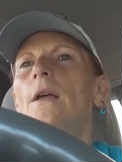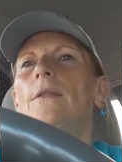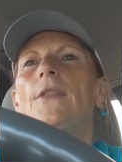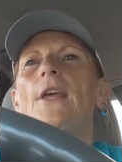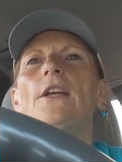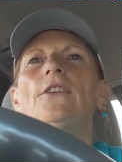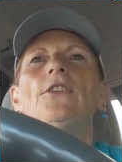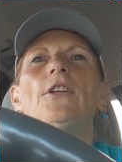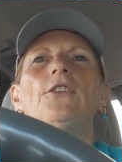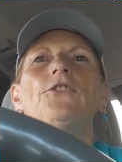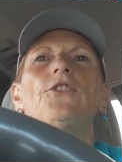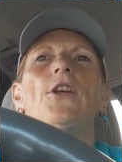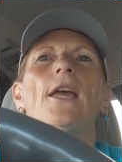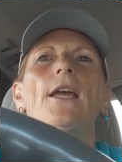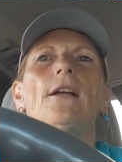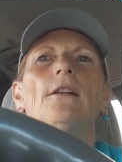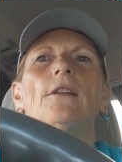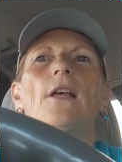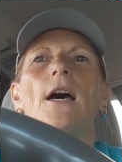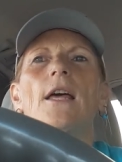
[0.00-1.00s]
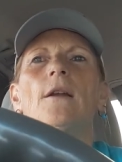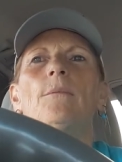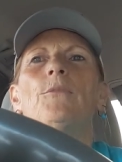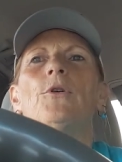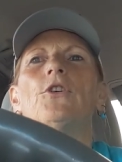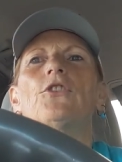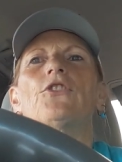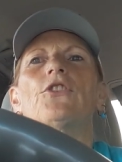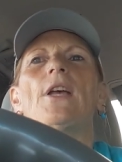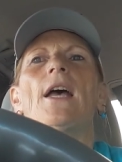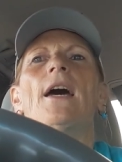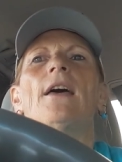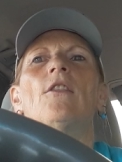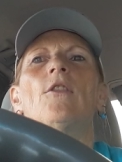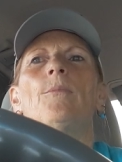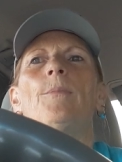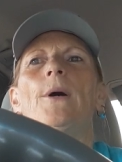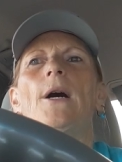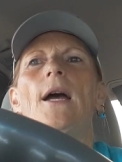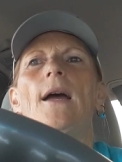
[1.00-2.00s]
They did take a lot of books out of
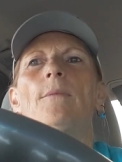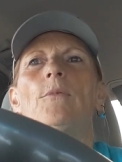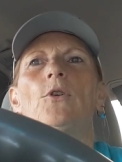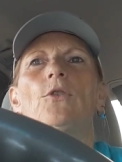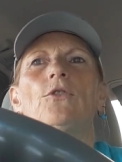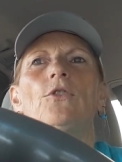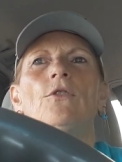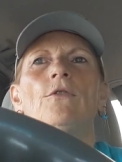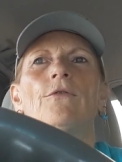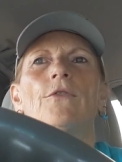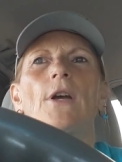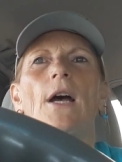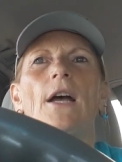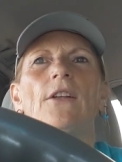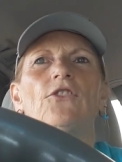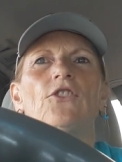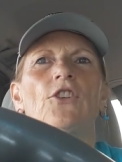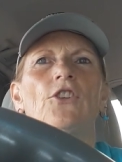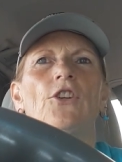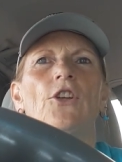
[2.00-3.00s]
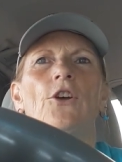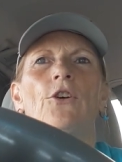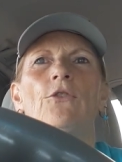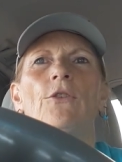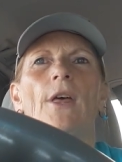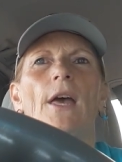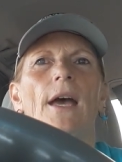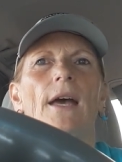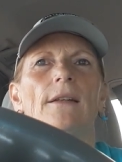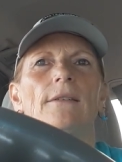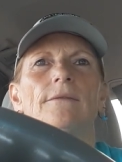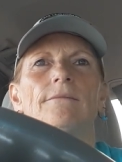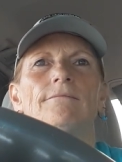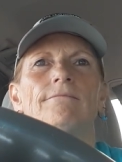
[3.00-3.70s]
the Bible. You've got to know that.